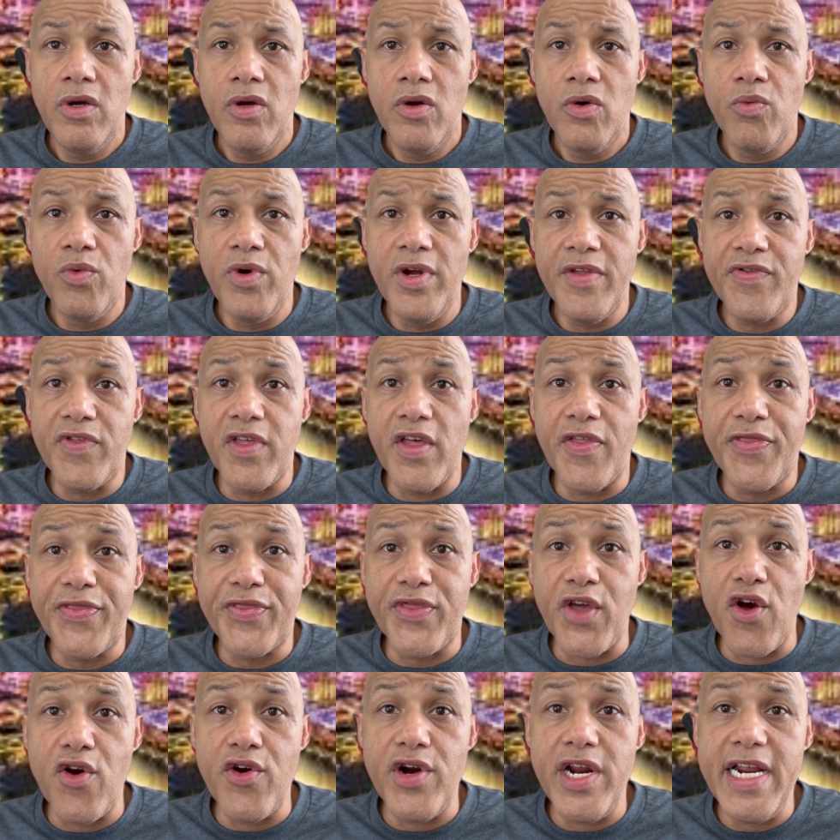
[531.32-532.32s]
With the
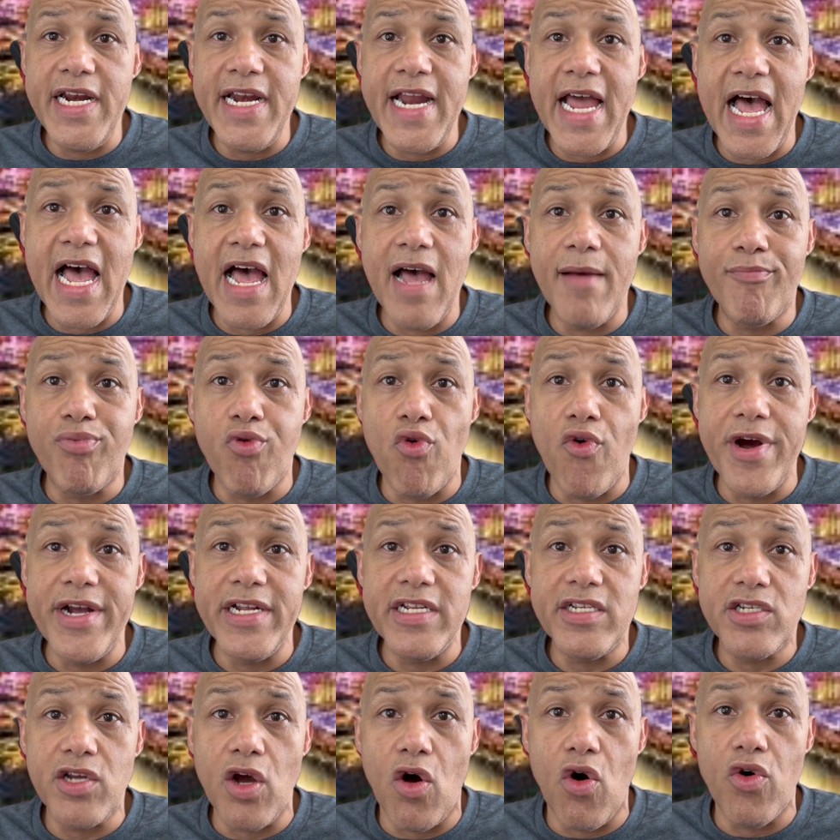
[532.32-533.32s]

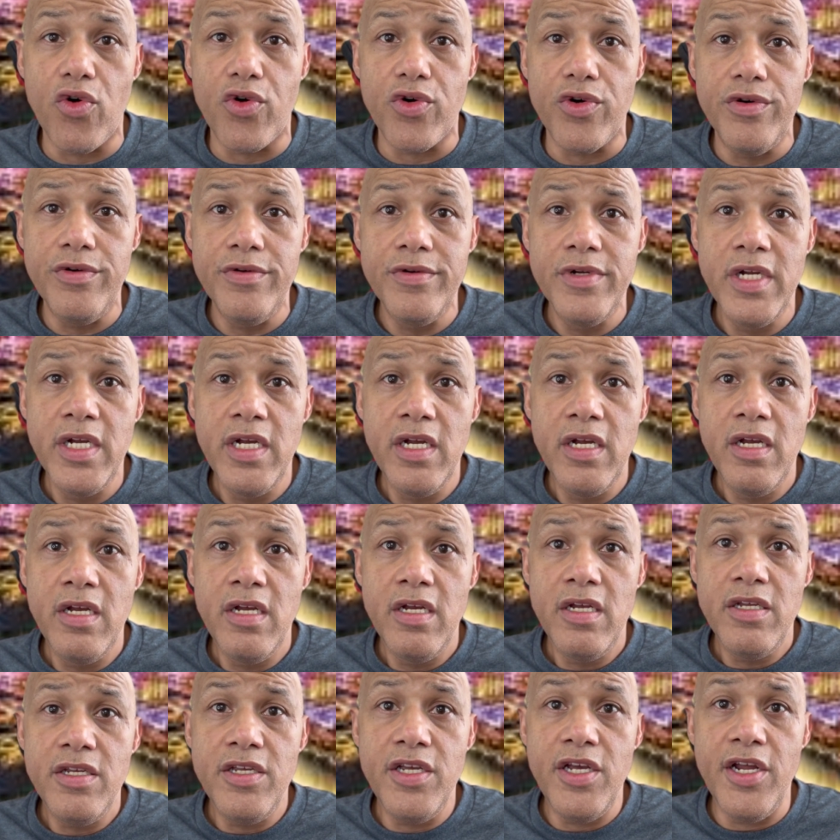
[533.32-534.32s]
39-point total,
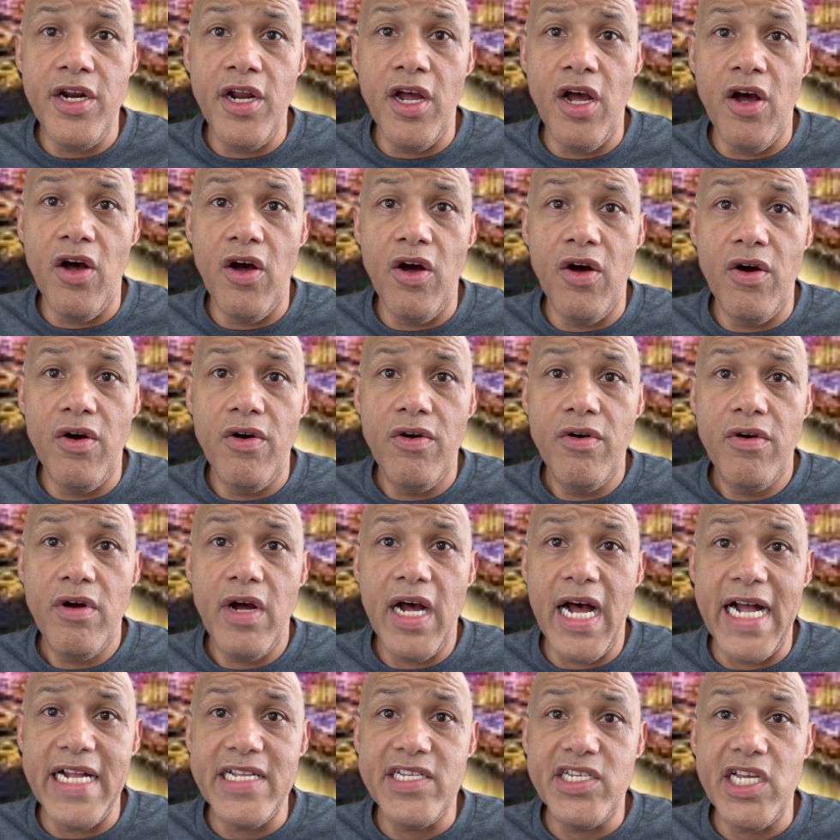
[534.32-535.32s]
you know,
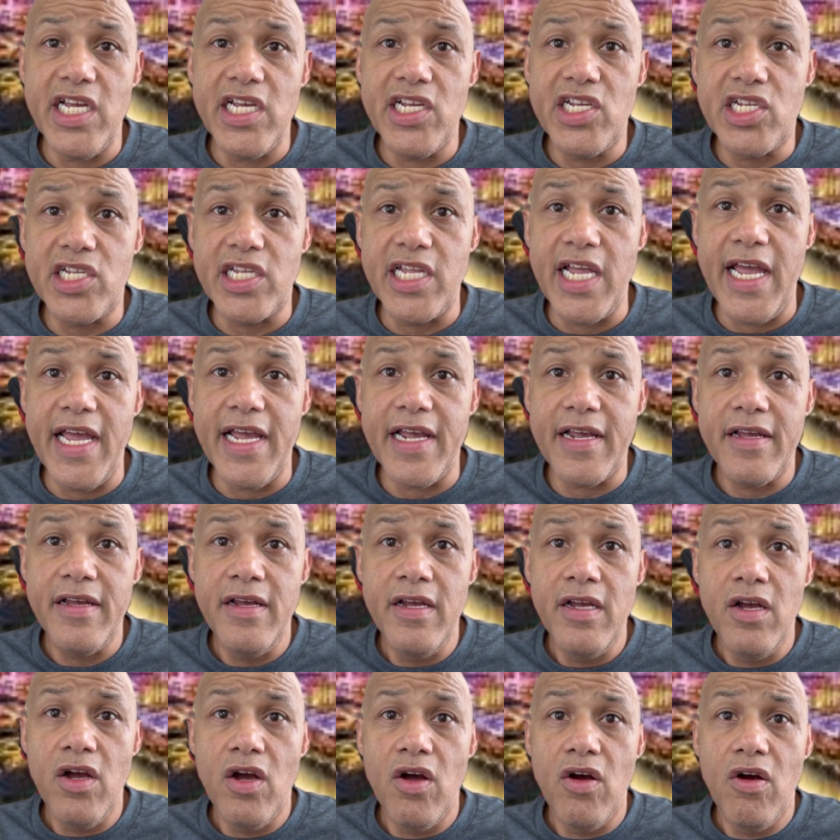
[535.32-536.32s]
I just think
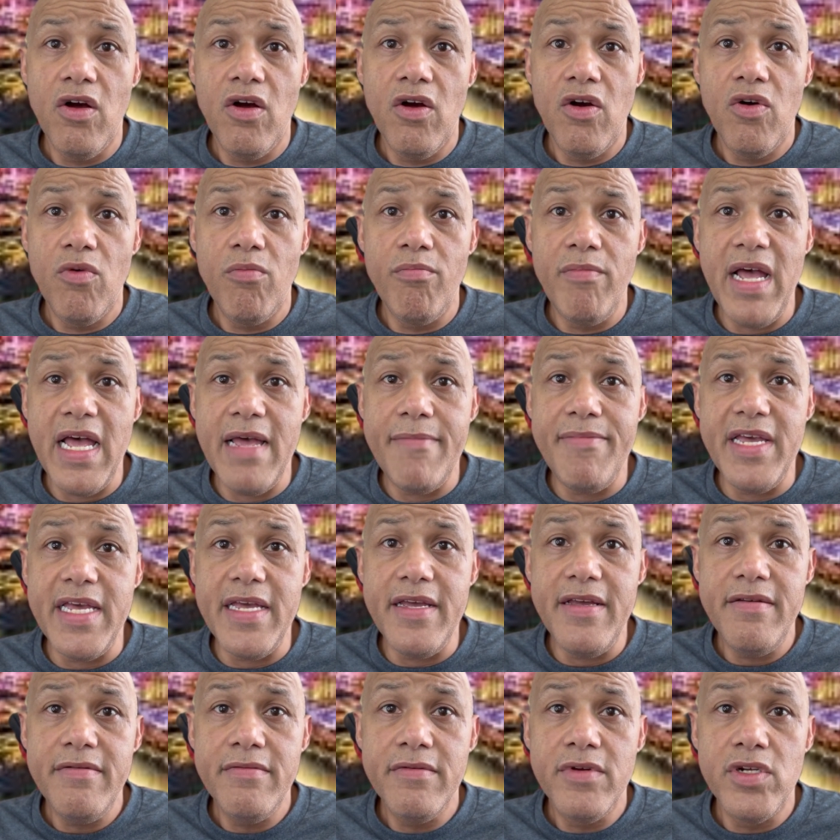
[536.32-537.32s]

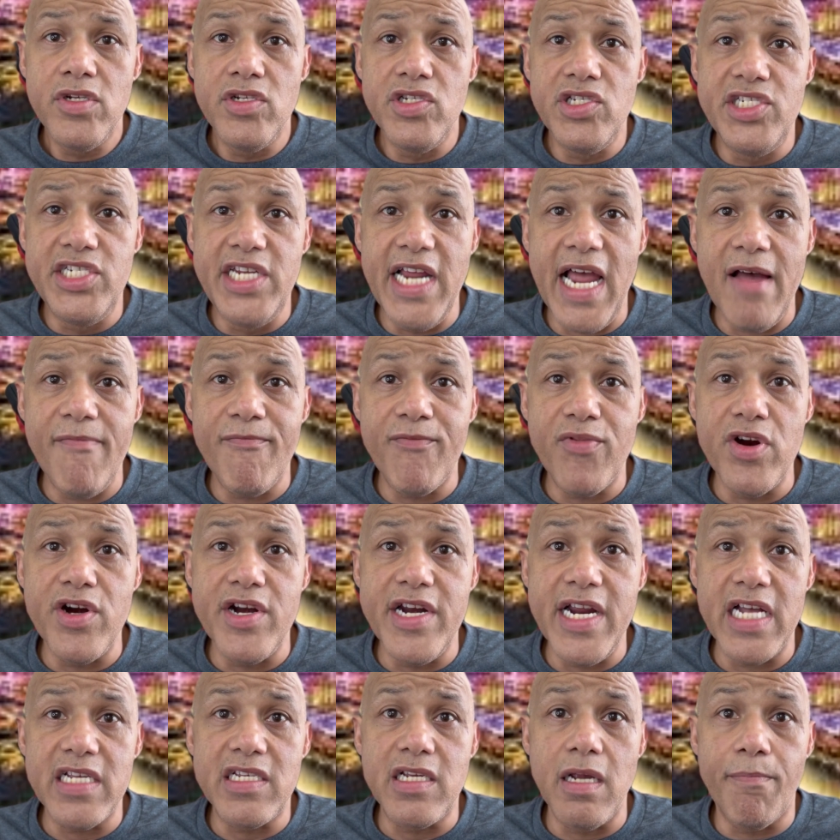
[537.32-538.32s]
maybe Denver
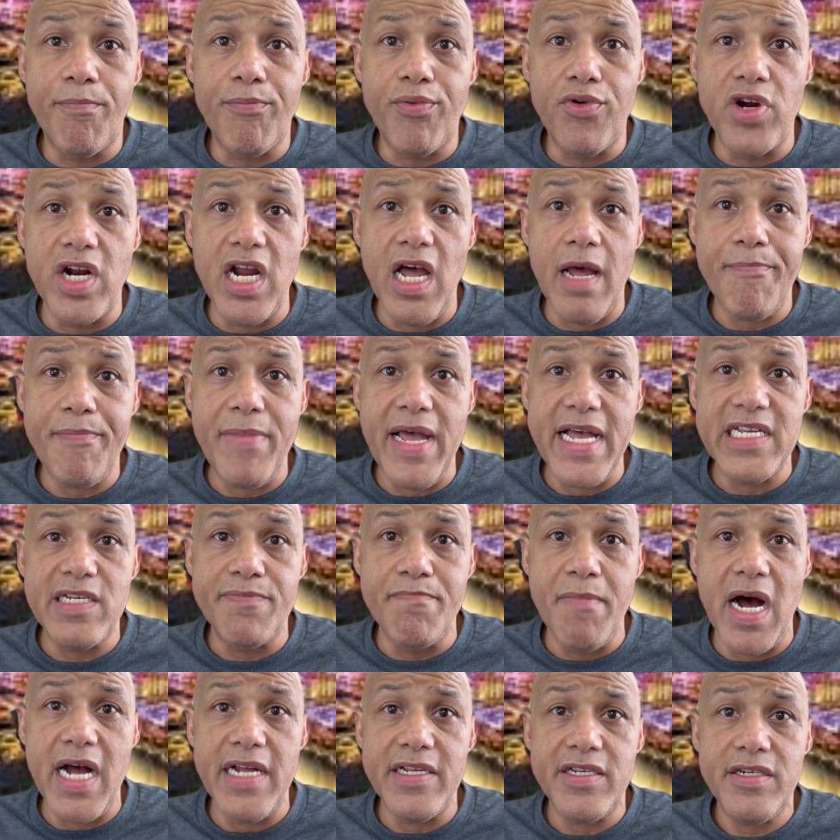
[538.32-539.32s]
doesn't put up as
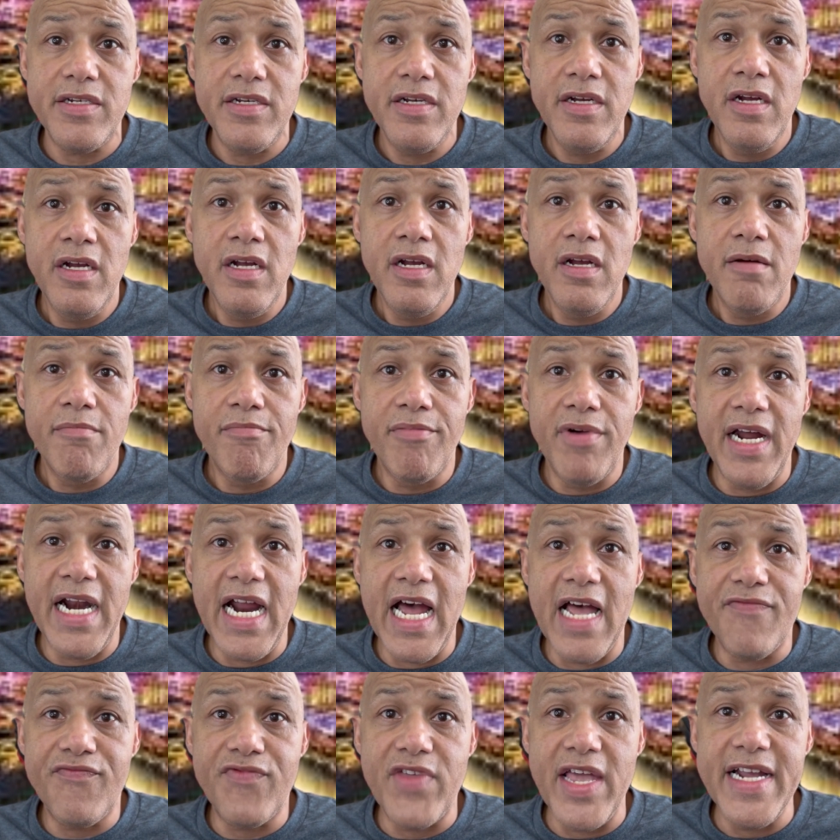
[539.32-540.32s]
much, but
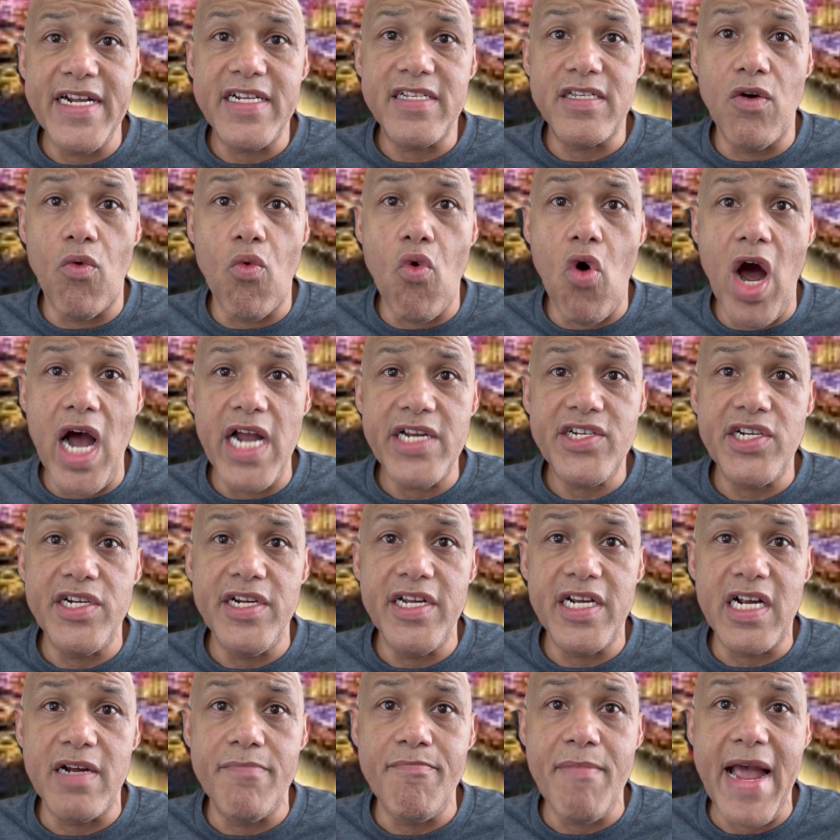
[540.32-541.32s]
I think the
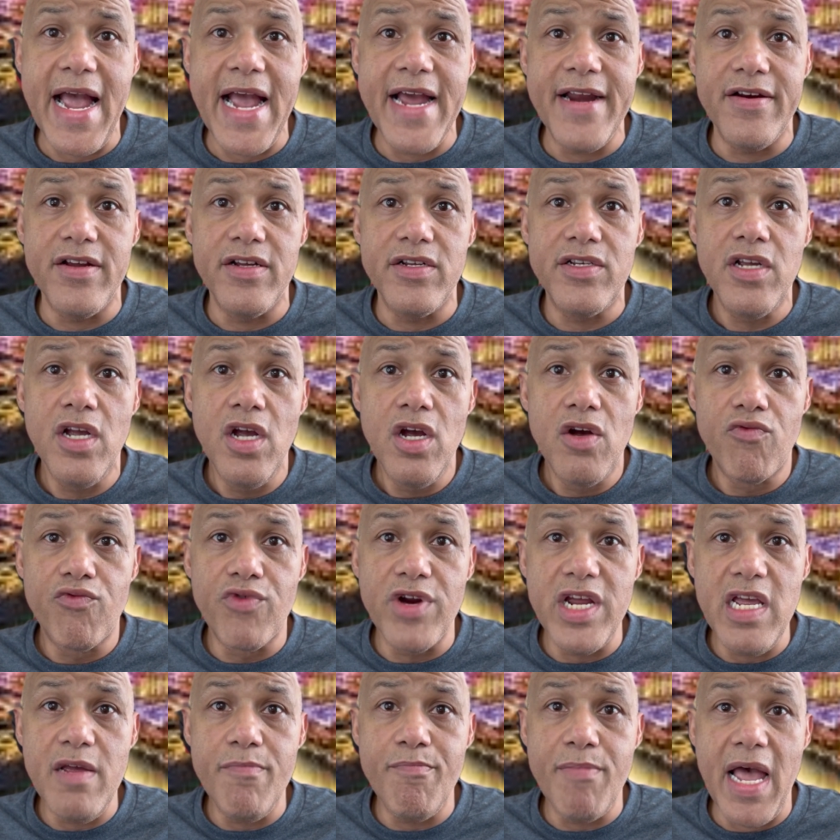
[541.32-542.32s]
Washington Commanders
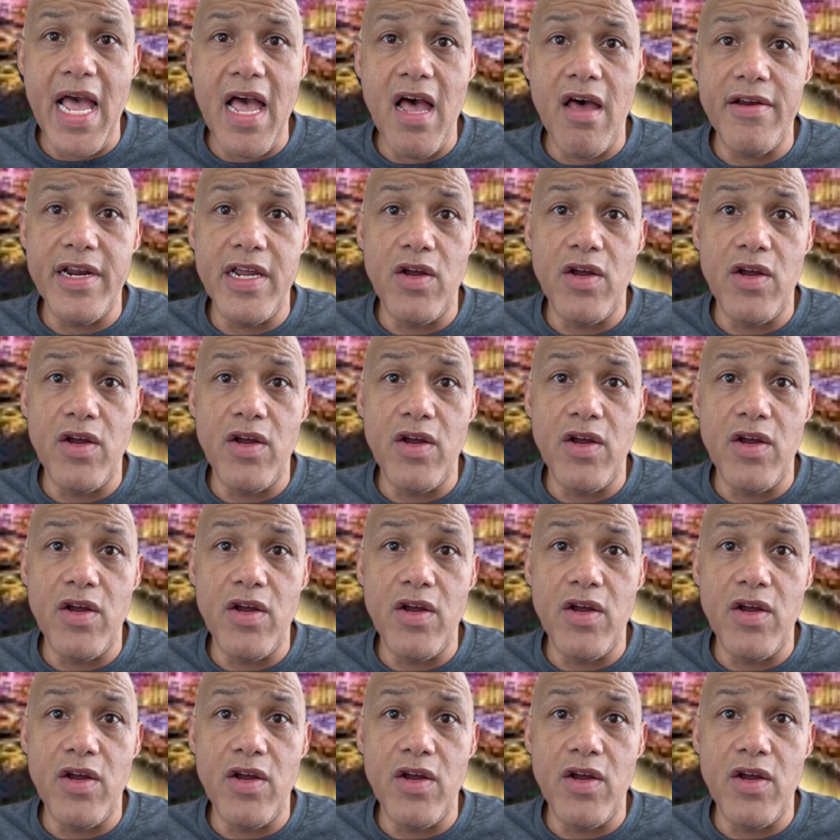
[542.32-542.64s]
rebound